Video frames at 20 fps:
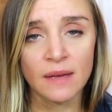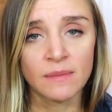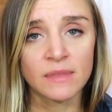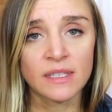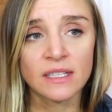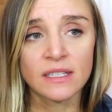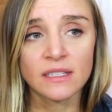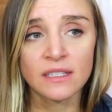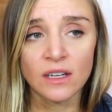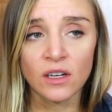I'm
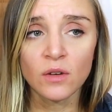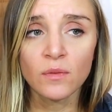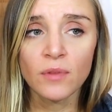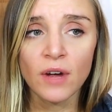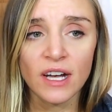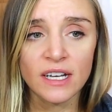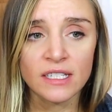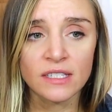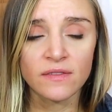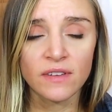still
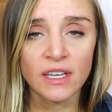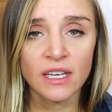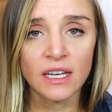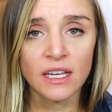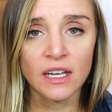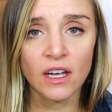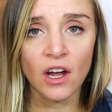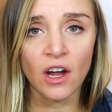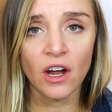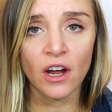
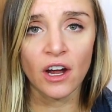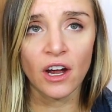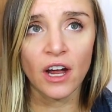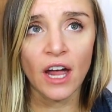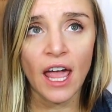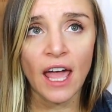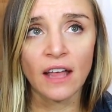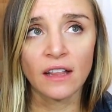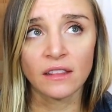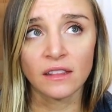breastfeeding
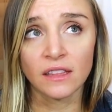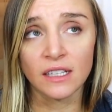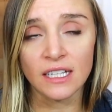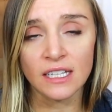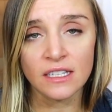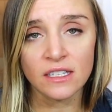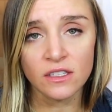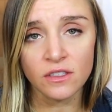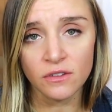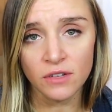her at
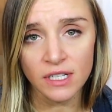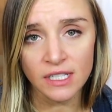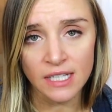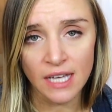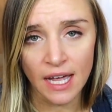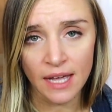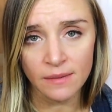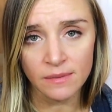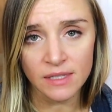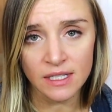least 3
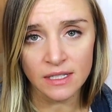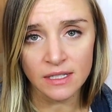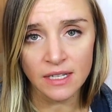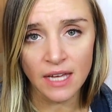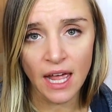times a